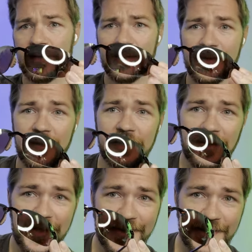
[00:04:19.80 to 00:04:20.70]

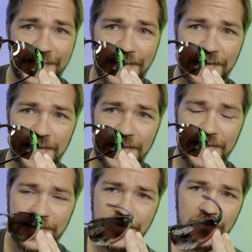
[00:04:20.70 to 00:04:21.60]
sunglasses
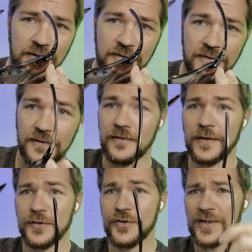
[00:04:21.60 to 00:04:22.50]
that
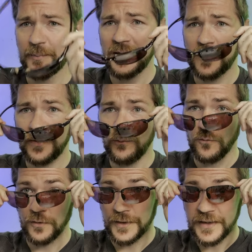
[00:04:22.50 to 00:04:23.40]
are just meant to be
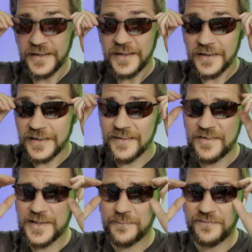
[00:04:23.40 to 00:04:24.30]
worn, give
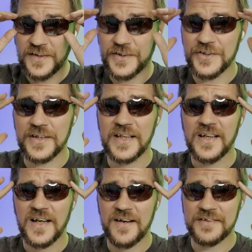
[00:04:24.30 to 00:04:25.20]
you some function,
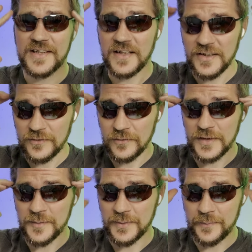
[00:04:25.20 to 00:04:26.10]
have a ton of
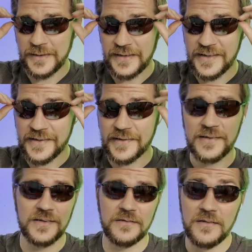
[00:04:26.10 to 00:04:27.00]
grip. I mean, these,
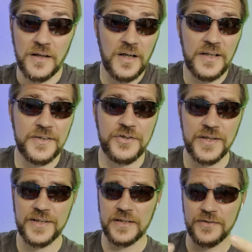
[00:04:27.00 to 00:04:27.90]

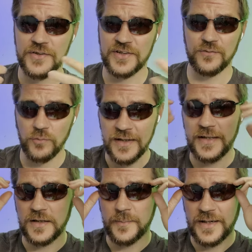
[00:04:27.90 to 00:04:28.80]
unadjusted, just the way
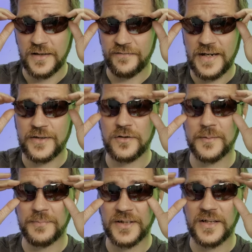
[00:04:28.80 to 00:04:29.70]
they come out of the factory
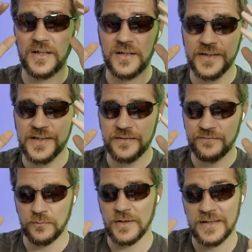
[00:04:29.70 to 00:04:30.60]
because
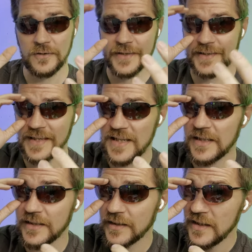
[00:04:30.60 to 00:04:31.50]
of the way they're
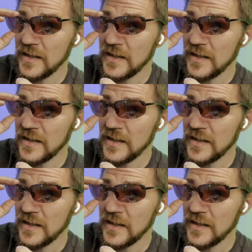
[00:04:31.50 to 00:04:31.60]
designed.